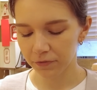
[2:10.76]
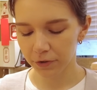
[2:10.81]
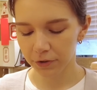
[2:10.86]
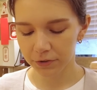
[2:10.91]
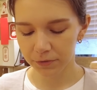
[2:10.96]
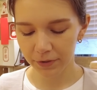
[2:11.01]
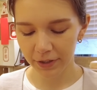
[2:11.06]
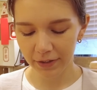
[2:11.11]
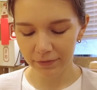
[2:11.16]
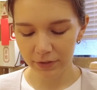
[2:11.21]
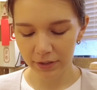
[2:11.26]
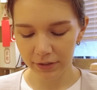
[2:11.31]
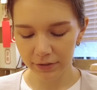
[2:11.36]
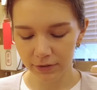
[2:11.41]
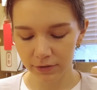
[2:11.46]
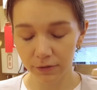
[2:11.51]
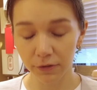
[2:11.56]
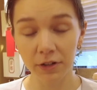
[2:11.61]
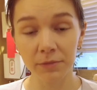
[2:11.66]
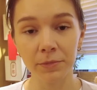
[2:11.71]
first we have the
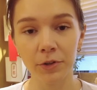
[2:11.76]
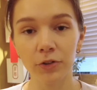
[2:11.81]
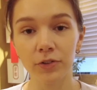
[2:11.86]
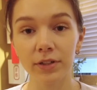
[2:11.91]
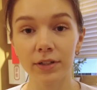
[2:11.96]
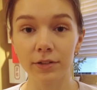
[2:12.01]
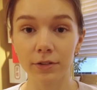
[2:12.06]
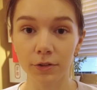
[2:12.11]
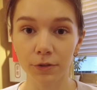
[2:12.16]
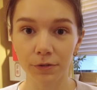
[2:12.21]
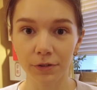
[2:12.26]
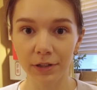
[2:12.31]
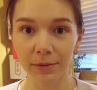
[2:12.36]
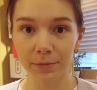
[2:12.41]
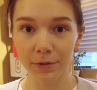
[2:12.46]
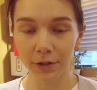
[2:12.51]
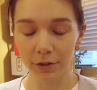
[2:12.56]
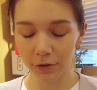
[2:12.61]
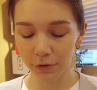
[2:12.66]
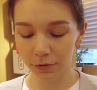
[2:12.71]
soy milk and cream
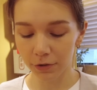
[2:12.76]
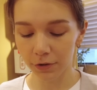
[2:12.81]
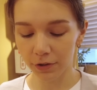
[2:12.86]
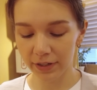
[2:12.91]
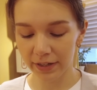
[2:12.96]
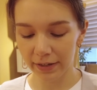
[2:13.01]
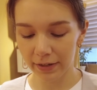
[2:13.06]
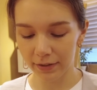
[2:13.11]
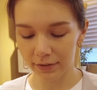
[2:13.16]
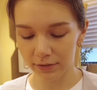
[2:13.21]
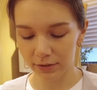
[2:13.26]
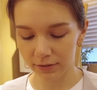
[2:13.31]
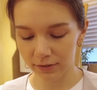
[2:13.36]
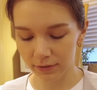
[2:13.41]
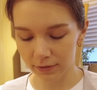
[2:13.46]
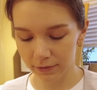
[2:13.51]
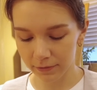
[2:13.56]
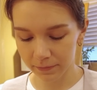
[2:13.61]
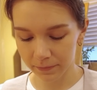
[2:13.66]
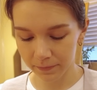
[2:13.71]
croquettes.
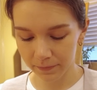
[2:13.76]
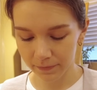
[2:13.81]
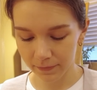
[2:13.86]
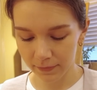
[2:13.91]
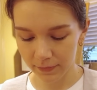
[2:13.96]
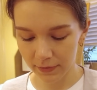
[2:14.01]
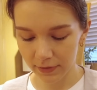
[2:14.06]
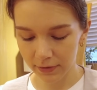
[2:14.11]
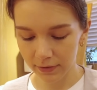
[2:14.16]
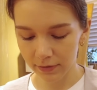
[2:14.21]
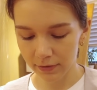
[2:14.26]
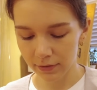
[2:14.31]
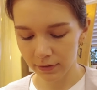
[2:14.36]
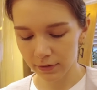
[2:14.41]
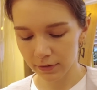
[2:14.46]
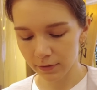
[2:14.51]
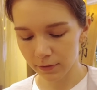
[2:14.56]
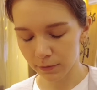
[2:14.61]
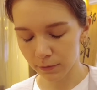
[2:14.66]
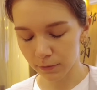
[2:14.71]

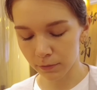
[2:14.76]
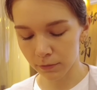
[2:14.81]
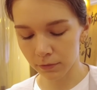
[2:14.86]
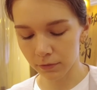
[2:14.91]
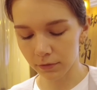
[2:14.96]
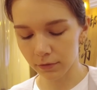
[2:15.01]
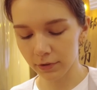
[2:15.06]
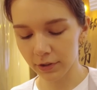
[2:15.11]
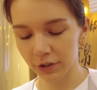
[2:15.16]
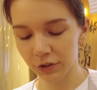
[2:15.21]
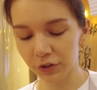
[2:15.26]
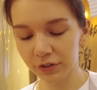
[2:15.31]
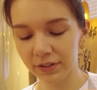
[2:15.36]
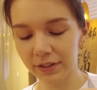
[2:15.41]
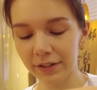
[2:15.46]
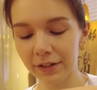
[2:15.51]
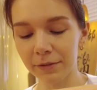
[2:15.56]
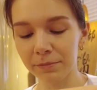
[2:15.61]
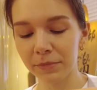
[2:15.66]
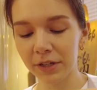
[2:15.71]
Ooh, it looks
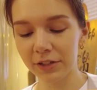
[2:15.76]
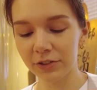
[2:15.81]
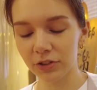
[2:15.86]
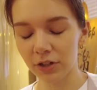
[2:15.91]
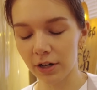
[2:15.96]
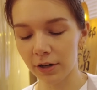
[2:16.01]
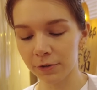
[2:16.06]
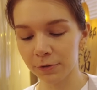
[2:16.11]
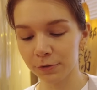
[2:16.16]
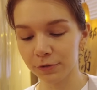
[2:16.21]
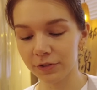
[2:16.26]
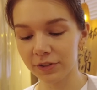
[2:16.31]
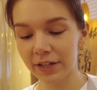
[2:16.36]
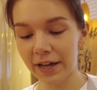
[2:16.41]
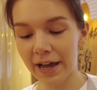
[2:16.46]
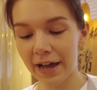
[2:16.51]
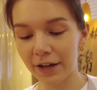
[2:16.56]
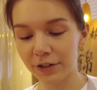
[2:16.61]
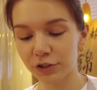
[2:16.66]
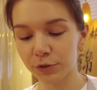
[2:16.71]
like a McDonald's
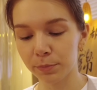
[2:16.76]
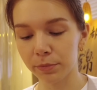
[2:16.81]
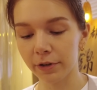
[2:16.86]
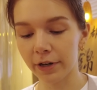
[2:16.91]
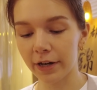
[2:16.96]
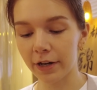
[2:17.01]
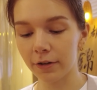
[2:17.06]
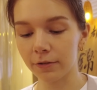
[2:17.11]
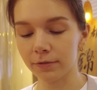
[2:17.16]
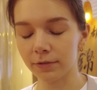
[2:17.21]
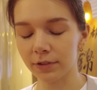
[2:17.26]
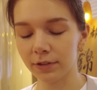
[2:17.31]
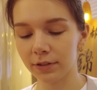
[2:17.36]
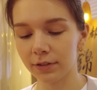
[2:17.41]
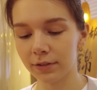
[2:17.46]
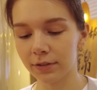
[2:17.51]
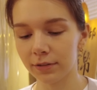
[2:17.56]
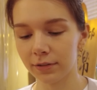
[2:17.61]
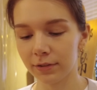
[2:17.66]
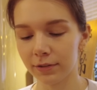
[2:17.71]
hash brown.
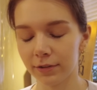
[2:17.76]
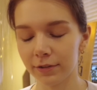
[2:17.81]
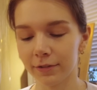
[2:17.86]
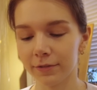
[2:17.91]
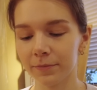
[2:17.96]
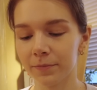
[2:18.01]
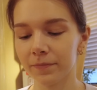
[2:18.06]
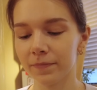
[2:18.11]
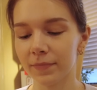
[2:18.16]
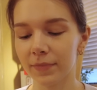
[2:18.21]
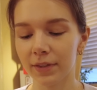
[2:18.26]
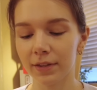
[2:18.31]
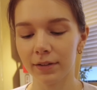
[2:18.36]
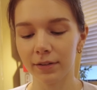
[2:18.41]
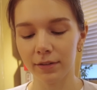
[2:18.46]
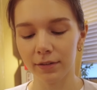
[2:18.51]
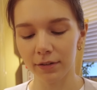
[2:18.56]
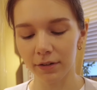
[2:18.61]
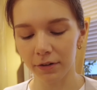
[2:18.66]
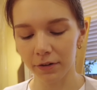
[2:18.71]

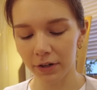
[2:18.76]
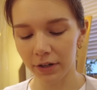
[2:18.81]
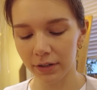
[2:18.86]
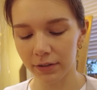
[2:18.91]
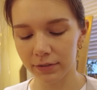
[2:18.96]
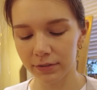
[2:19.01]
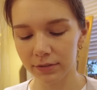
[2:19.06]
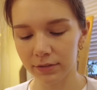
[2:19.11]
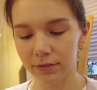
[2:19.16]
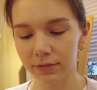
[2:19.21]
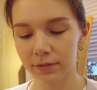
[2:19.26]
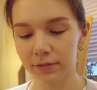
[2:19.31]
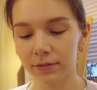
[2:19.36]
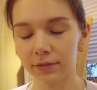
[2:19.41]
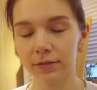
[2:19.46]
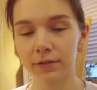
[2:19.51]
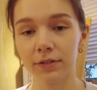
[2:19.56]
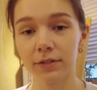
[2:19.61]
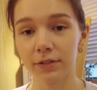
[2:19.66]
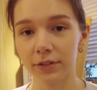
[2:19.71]
Alright,
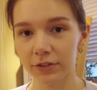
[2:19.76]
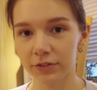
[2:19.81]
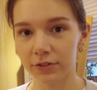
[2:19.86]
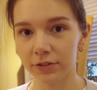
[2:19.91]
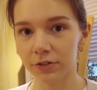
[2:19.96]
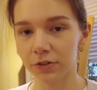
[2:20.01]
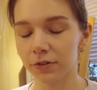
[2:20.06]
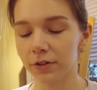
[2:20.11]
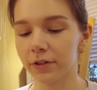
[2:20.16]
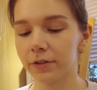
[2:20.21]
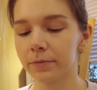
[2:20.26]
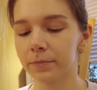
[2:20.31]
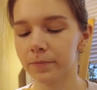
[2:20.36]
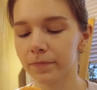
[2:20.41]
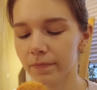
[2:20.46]
let's do it.